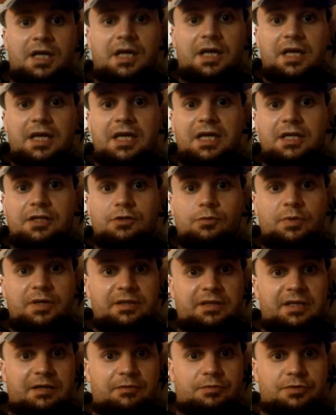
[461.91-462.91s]
And the way
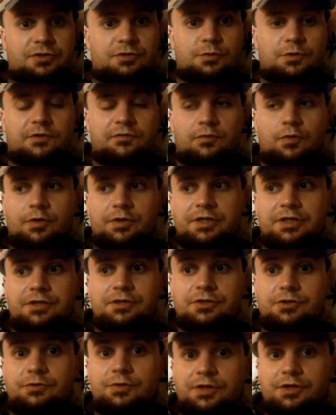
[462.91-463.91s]
that would sort of work
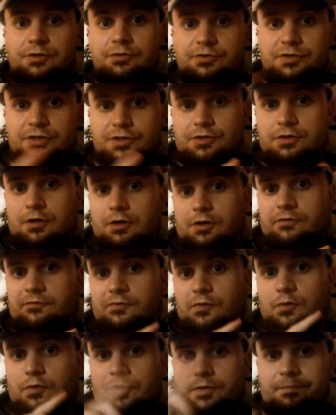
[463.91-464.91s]
is you can use this card
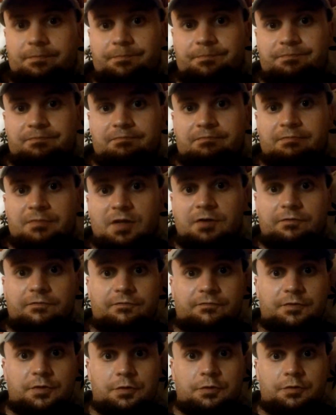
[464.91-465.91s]
for
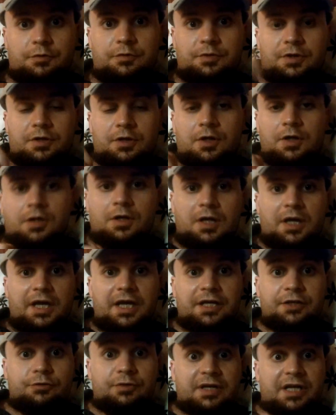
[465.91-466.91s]
food,
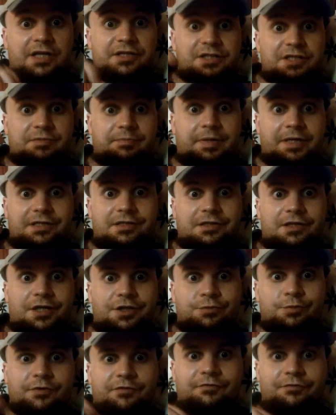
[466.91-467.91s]
and you can actually
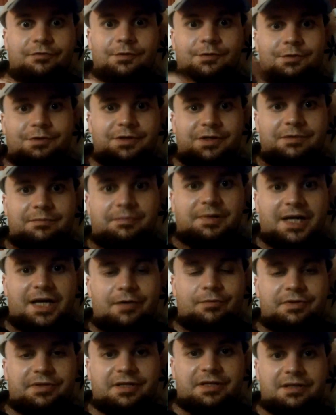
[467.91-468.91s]
specialize what food you can buy
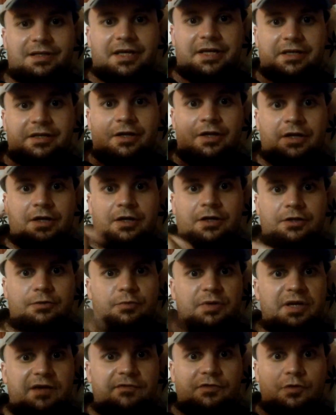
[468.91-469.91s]
with it. Like,
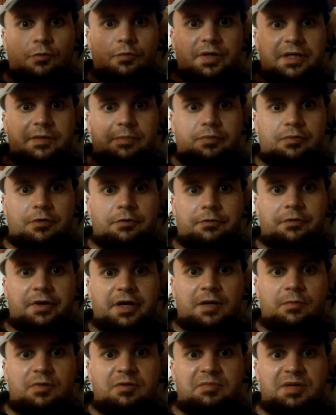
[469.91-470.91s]
we have the WIC
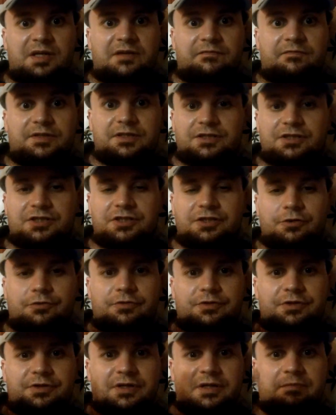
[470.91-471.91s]
program, Women, Infants,
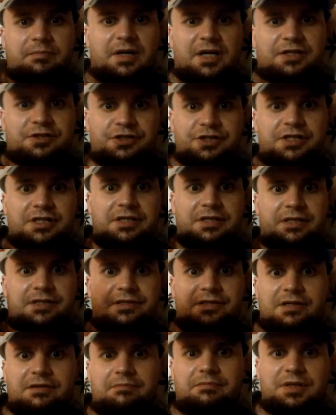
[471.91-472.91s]
Children. You can buy
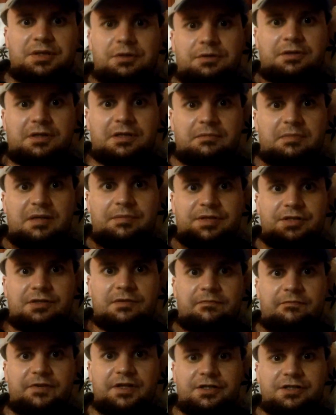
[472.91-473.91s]
cheese and milk and maybe
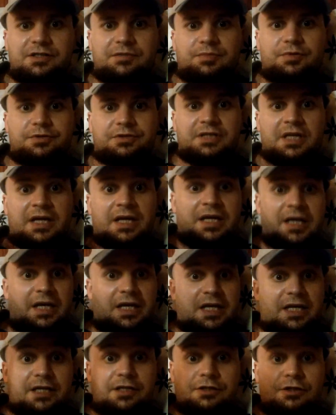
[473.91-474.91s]
some vegetables,
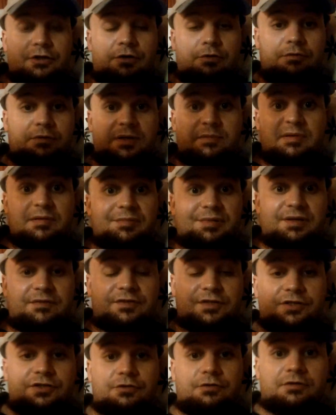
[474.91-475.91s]
and, maybe
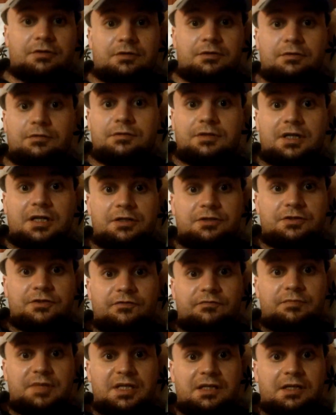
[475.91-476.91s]
even certain cuts
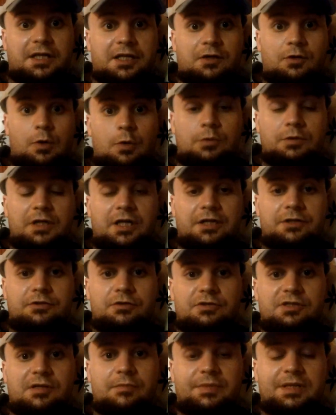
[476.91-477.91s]
of meat, like cold cuts
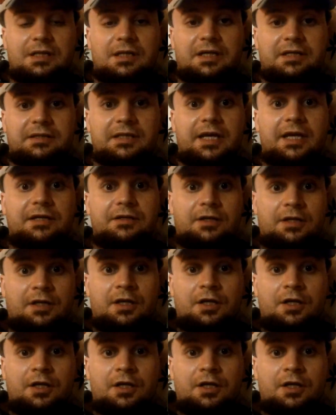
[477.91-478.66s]
or something like that.